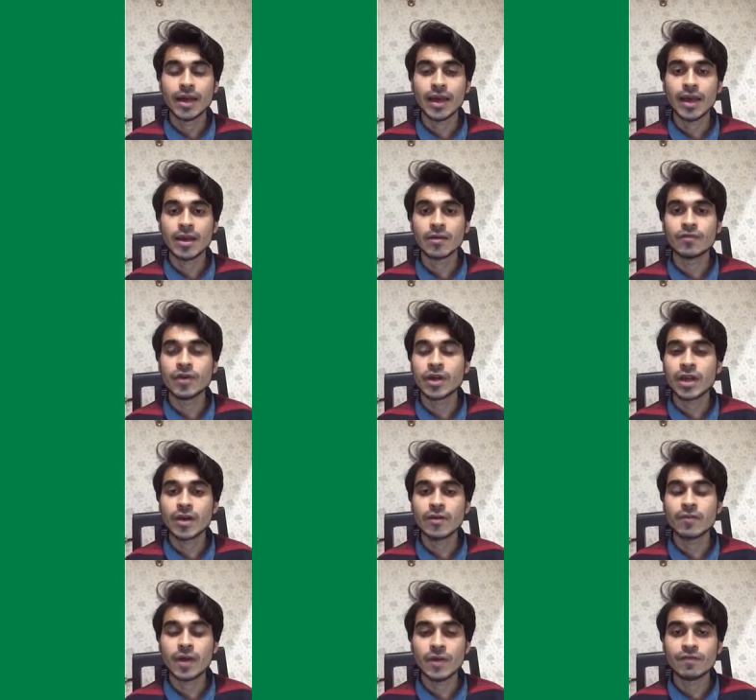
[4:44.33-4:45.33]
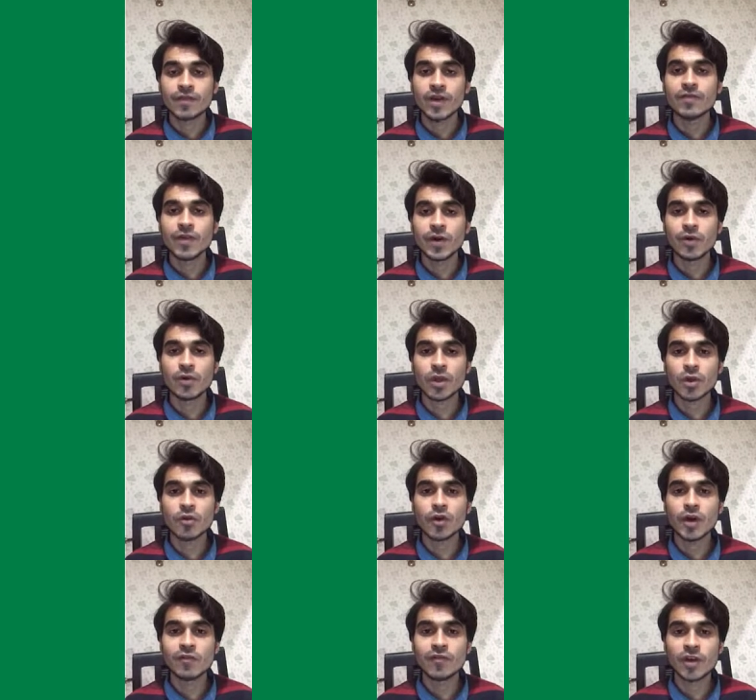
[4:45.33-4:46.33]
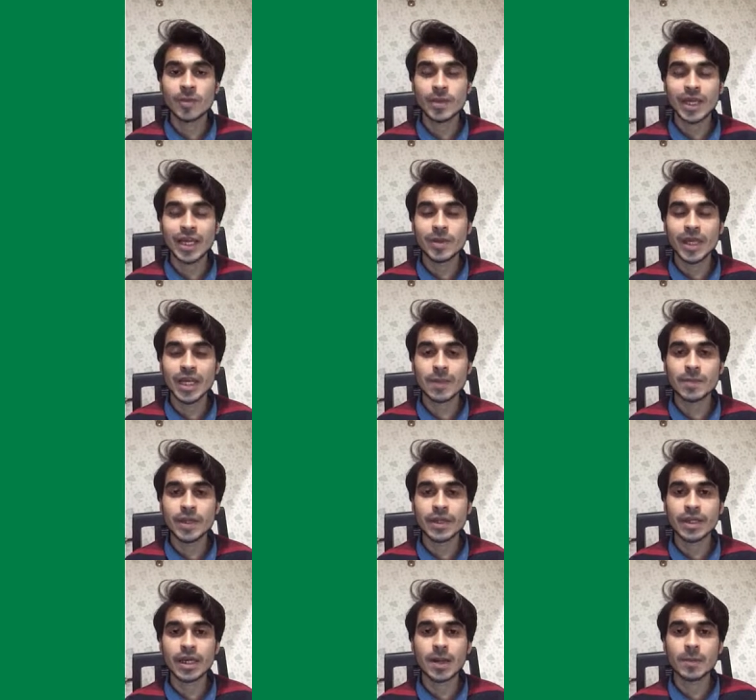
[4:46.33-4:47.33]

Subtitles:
And when we do so, I will be explaining